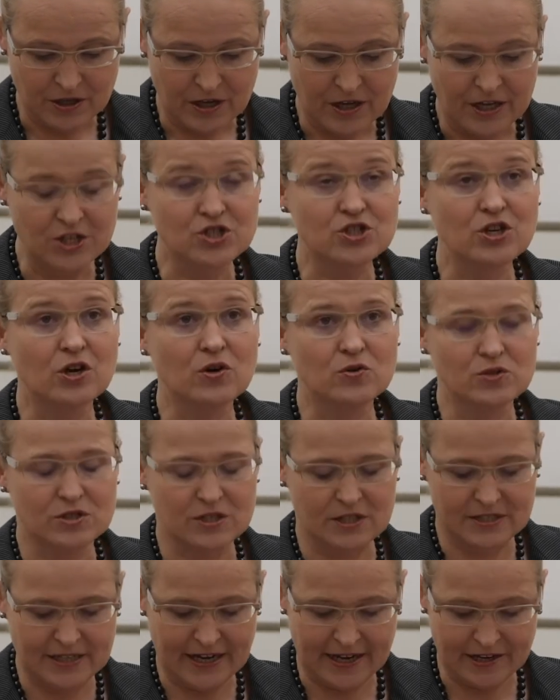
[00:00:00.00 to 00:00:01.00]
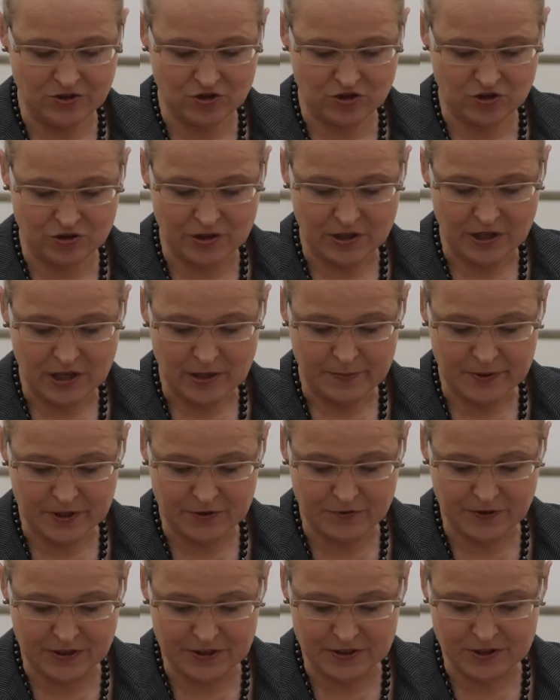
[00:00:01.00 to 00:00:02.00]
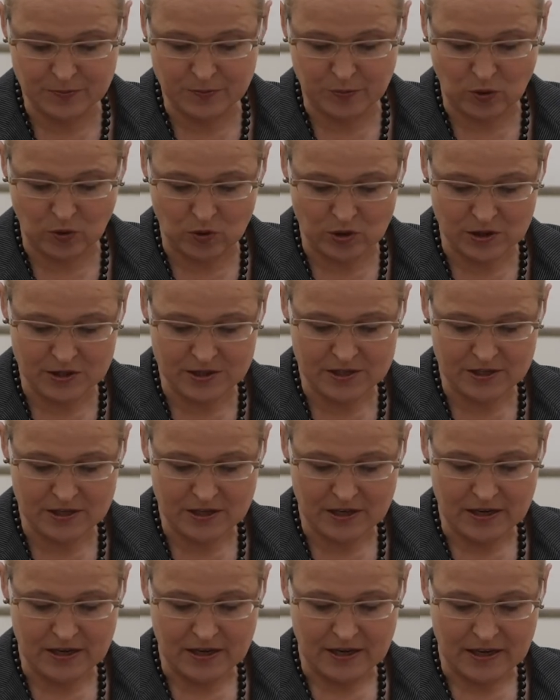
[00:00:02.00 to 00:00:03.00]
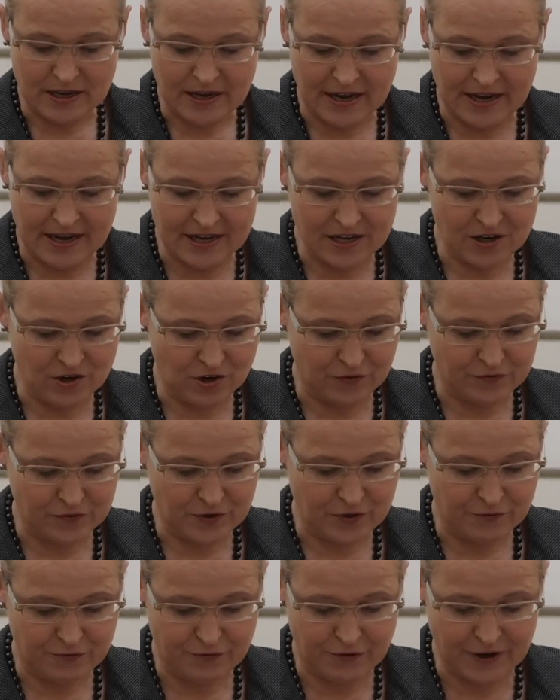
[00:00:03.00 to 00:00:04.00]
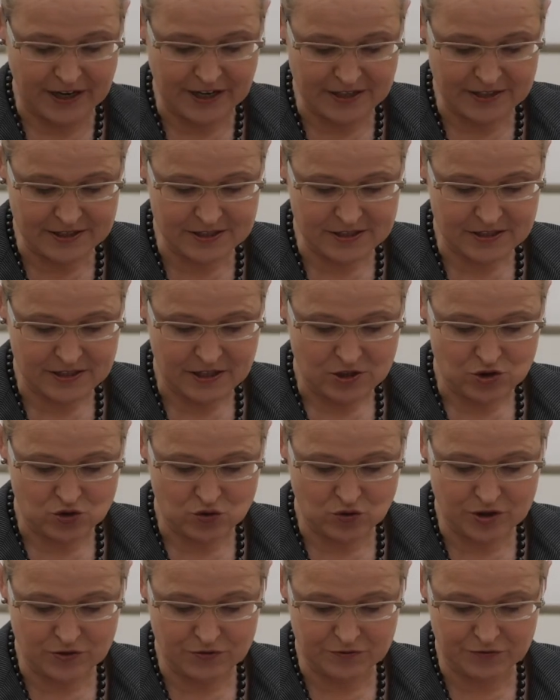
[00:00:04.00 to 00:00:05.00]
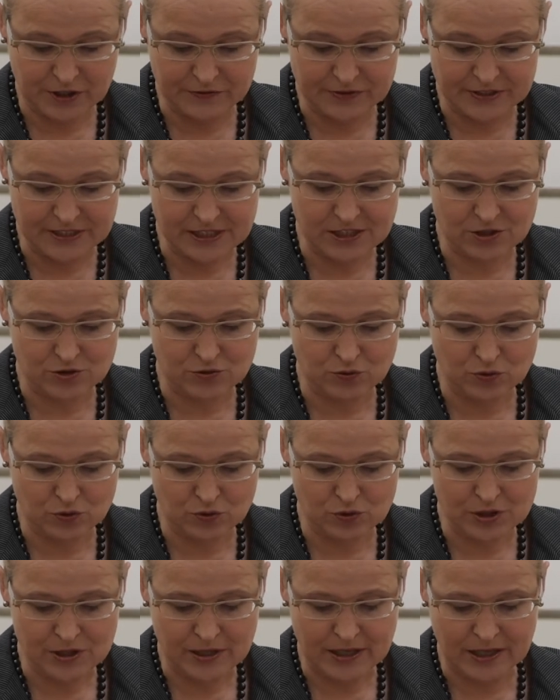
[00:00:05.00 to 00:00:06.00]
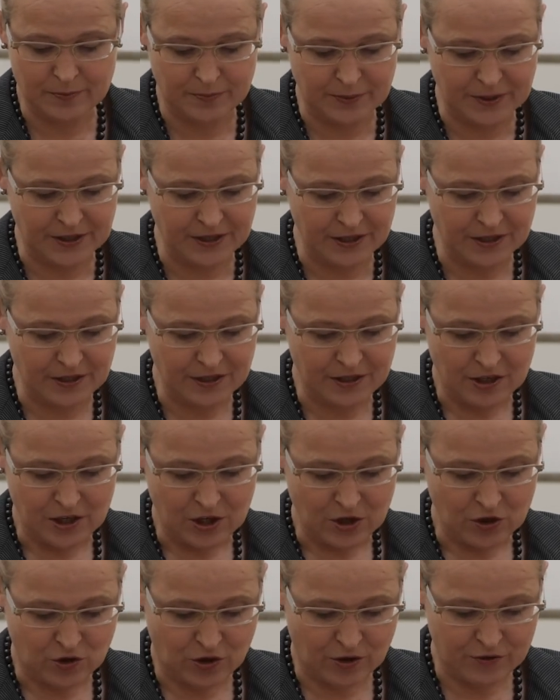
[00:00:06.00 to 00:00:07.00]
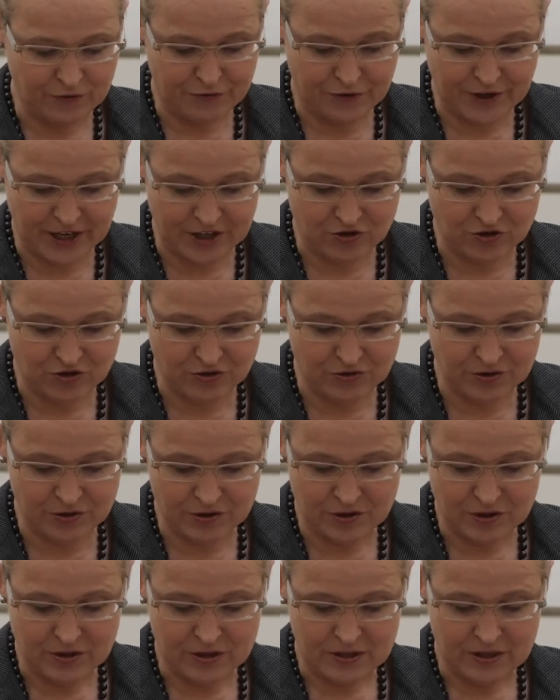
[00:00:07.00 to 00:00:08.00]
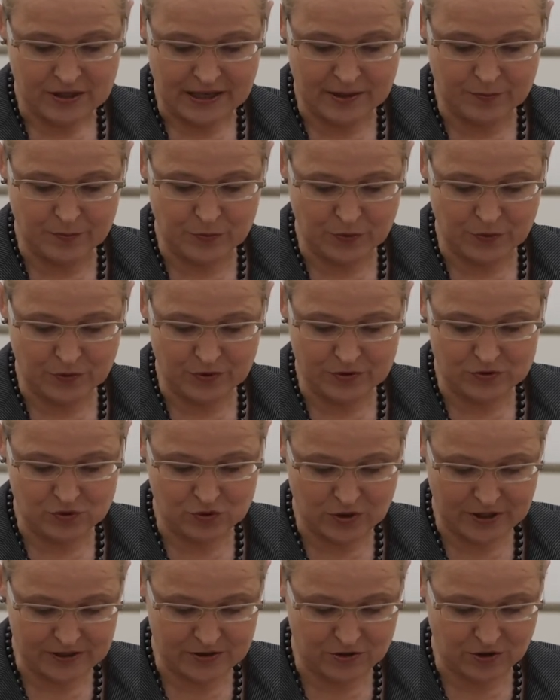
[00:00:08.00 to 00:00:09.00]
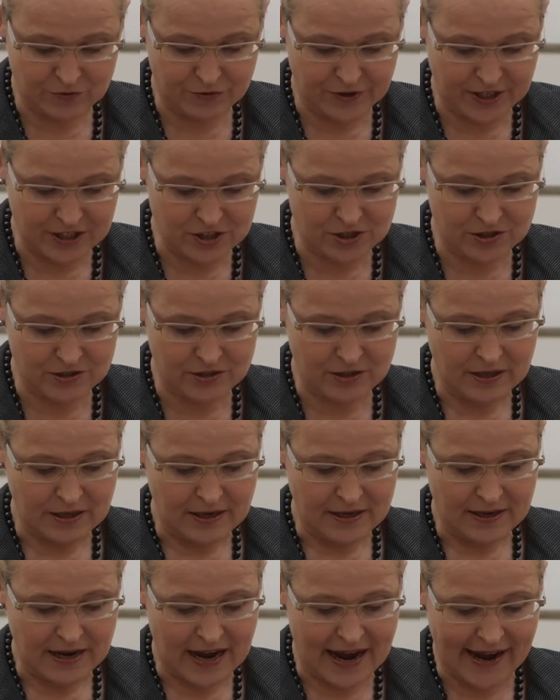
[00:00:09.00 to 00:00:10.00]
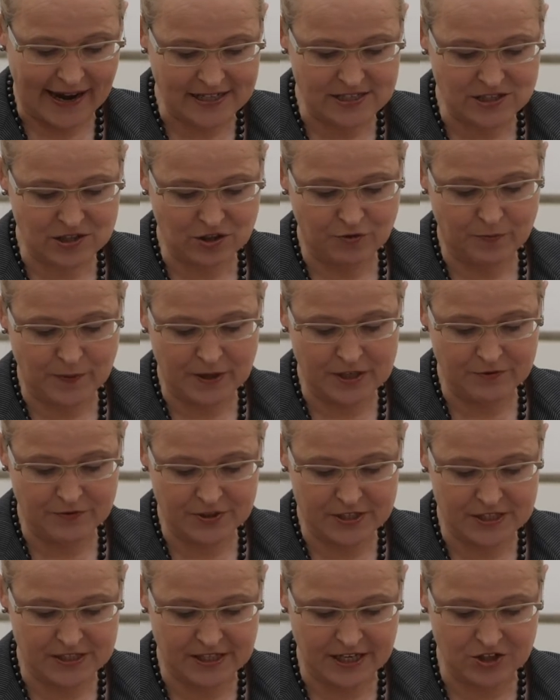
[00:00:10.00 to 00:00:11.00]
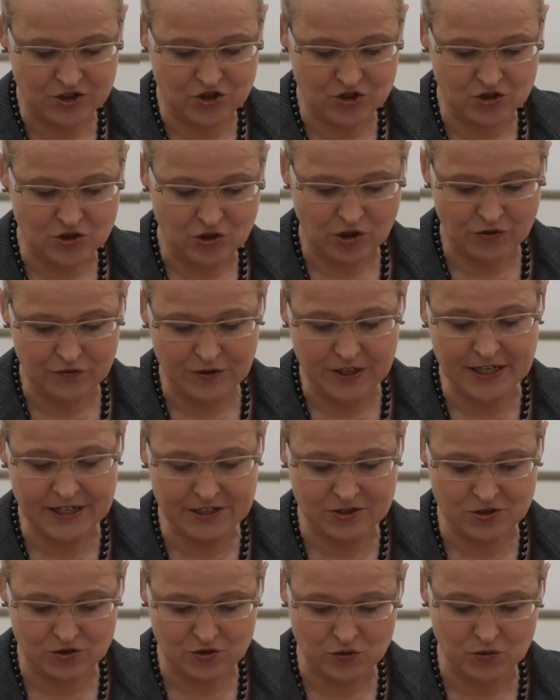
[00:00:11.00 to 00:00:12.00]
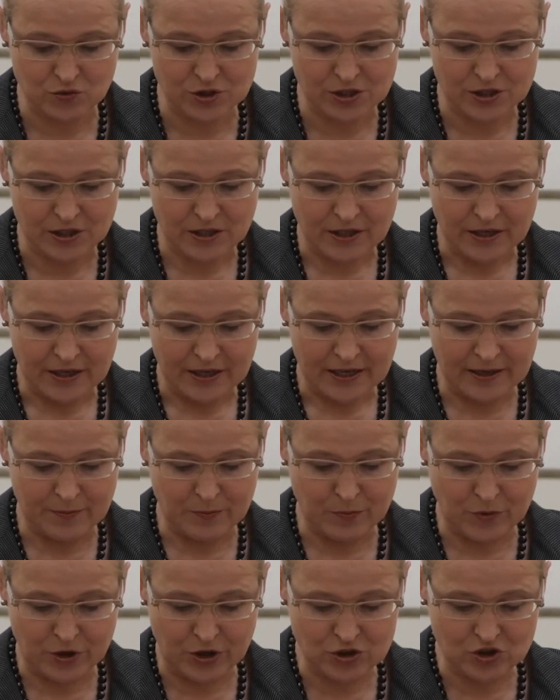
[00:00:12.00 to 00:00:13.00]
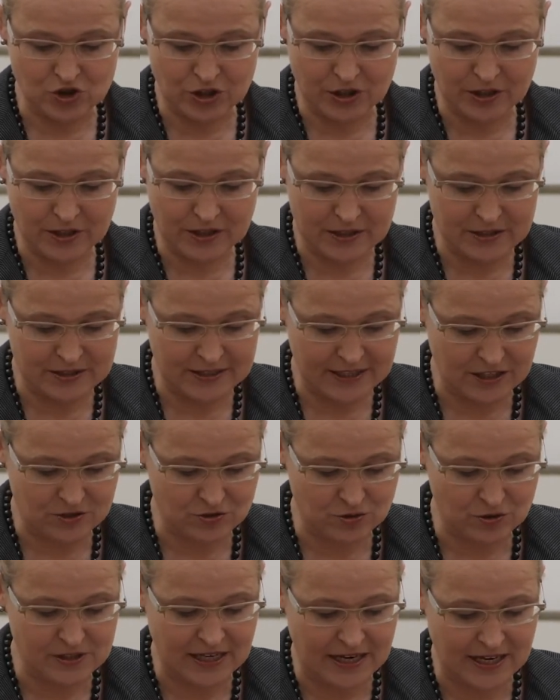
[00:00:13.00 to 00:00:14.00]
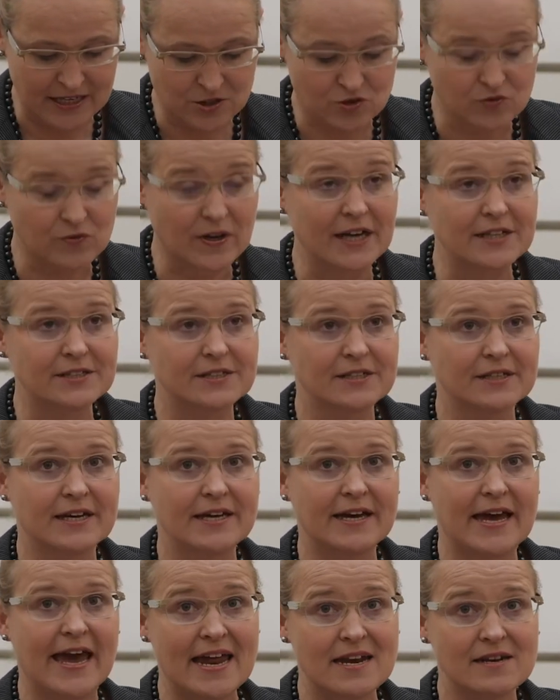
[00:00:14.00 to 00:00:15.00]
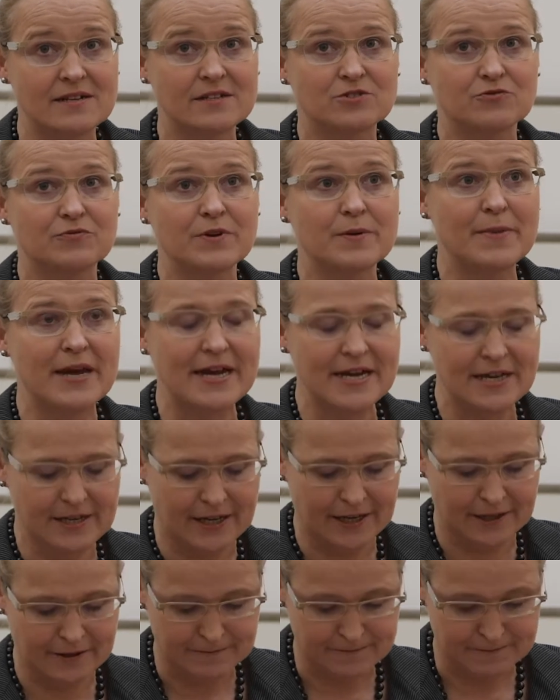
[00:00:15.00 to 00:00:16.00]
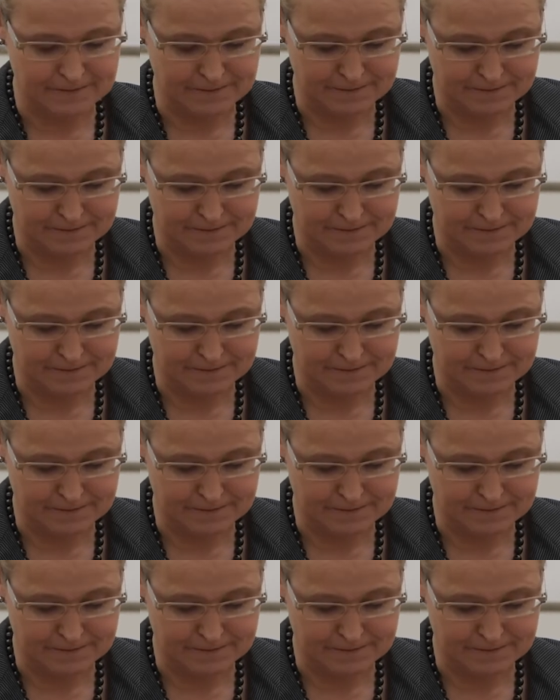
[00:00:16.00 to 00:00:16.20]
He shows a tension between the poles A of faith to a revealed truth and B confession um, and confession acts of manifestation of a hidden truth, emerging in Tertullian's writing and remaining.